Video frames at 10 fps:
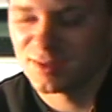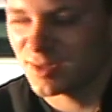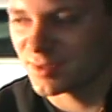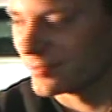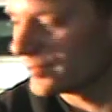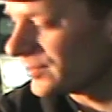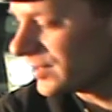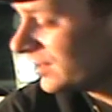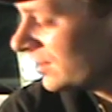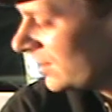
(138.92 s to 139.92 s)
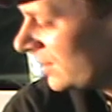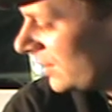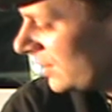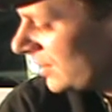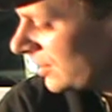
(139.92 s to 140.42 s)
not going to ruin it.
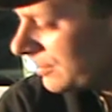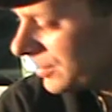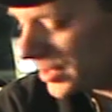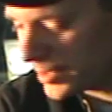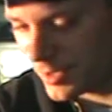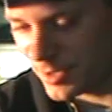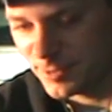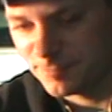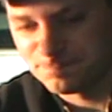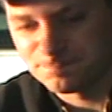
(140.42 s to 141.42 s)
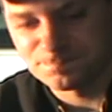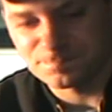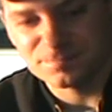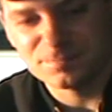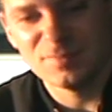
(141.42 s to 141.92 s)
But uh,
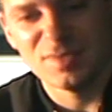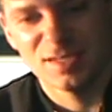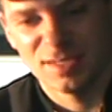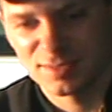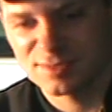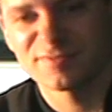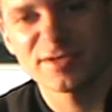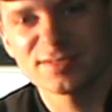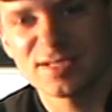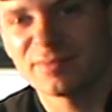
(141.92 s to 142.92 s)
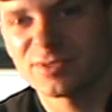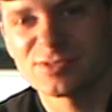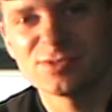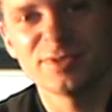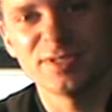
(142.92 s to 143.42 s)
it is very time
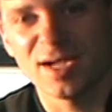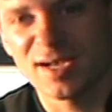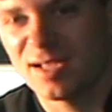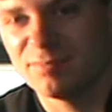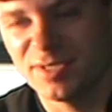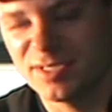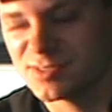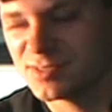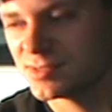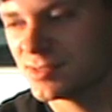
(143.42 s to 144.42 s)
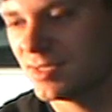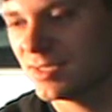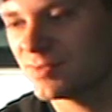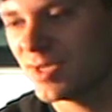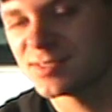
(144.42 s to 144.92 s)
consuming. You got to have patience, and
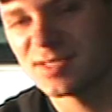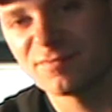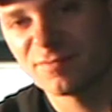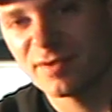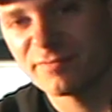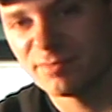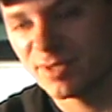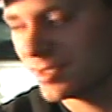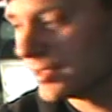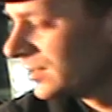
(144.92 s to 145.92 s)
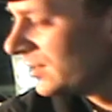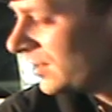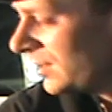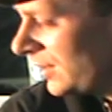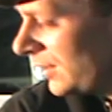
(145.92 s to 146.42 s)
that's why it's not for everybody.
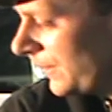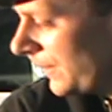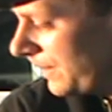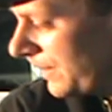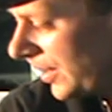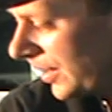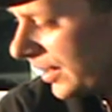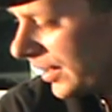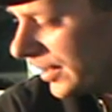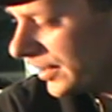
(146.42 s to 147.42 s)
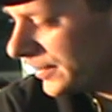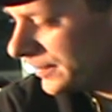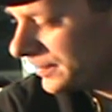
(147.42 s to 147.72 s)
But uh,